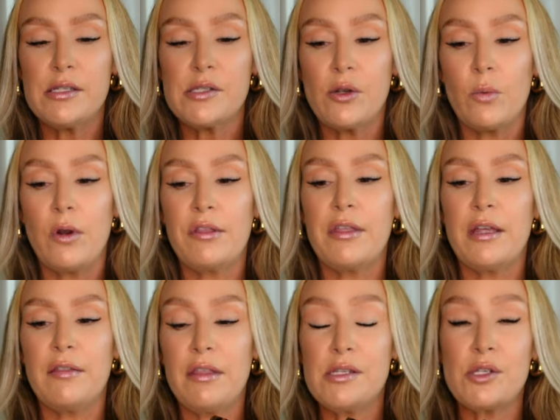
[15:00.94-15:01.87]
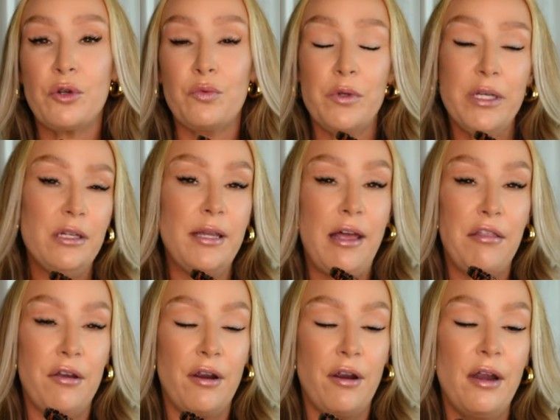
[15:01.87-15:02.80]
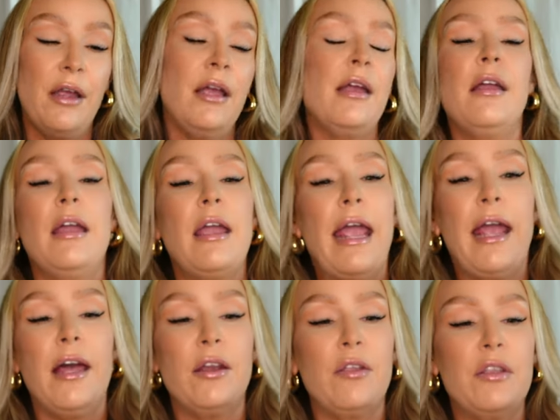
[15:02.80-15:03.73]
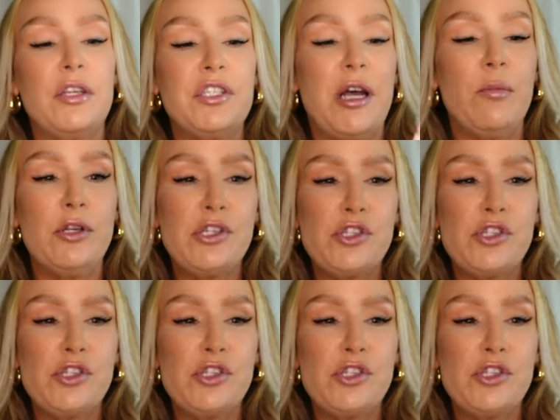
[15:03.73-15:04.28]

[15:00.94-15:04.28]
these are worth it. These are real leather, and the double